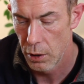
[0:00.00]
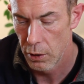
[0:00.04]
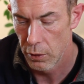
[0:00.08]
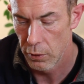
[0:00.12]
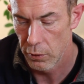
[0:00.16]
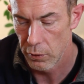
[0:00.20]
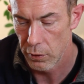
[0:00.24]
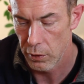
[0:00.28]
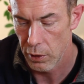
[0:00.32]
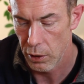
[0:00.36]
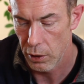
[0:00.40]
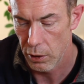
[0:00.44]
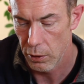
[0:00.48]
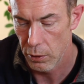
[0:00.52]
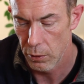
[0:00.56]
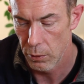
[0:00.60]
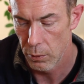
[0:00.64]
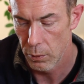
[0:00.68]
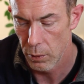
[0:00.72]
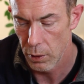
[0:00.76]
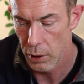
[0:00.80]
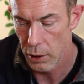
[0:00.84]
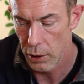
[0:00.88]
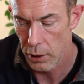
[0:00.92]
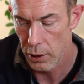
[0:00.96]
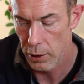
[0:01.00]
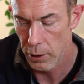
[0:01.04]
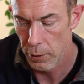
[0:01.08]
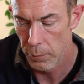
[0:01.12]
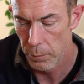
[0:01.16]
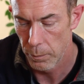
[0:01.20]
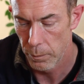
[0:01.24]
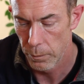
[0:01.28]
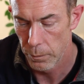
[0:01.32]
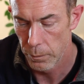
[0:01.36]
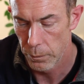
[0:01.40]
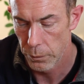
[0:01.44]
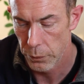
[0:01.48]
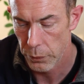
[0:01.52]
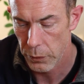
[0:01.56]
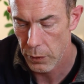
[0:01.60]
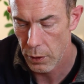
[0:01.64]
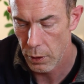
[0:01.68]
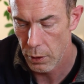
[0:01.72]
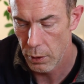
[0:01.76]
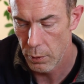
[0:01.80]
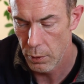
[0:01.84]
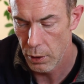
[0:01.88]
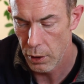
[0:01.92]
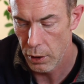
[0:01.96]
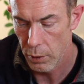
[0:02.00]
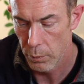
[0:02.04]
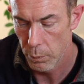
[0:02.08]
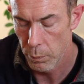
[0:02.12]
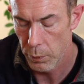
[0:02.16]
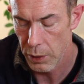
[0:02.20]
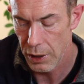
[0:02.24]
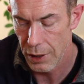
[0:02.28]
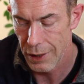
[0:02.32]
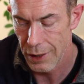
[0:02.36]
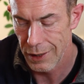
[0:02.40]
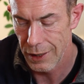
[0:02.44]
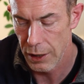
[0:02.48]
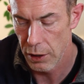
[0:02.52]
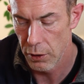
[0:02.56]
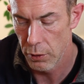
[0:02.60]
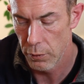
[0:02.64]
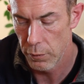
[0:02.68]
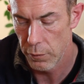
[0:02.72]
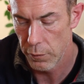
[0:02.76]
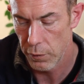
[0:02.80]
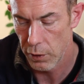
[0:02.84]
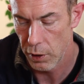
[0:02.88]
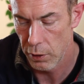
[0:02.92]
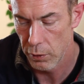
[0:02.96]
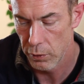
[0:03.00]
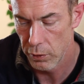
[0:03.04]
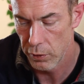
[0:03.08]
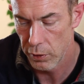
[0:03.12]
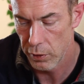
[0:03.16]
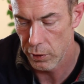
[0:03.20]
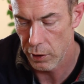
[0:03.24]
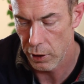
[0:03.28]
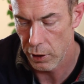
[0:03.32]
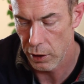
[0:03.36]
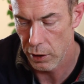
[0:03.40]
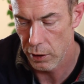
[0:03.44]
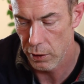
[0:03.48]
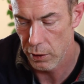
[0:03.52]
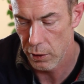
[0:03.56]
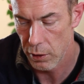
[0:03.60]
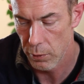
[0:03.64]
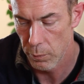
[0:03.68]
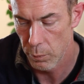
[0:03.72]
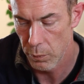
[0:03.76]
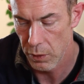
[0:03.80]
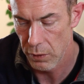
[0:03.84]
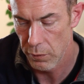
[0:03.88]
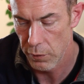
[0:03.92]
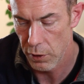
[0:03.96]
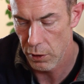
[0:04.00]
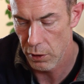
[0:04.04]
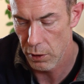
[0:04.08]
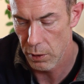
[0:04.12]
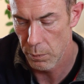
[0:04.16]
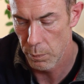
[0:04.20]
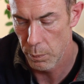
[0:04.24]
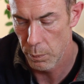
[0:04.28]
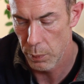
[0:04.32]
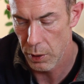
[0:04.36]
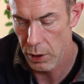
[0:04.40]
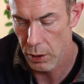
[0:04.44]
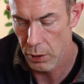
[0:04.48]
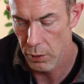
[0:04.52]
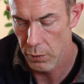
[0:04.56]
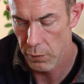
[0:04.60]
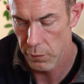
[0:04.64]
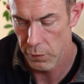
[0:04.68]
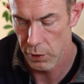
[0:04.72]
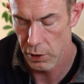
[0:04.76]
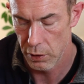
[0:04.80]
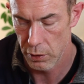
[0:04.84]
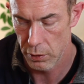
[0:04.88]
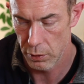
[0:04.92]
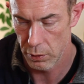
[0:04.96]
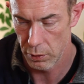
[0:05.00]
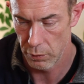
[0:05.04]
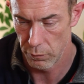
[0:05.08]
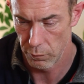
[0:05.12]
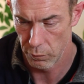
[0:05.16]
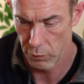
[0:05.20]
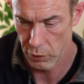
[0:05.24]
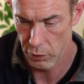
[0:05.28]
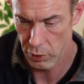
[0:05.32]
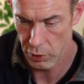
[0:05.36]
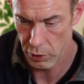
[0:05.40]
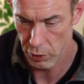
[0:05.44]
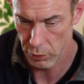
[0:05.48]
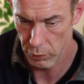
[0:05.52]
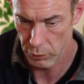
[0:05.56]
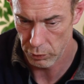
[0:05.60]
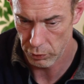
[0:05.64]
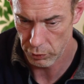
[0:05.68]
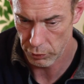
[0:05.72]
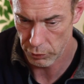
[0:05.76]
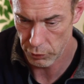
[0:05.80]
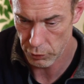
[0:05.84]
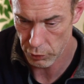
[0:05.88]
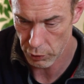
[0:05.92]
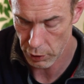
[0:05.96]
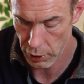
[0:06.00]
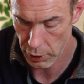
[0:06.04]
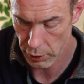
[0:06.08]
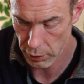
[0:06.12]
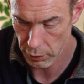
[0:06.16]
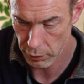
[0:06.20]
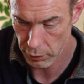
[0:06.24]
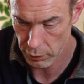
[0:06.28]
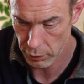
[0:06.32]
So, um, and being in a flow state can be very beneficial and reduce stress.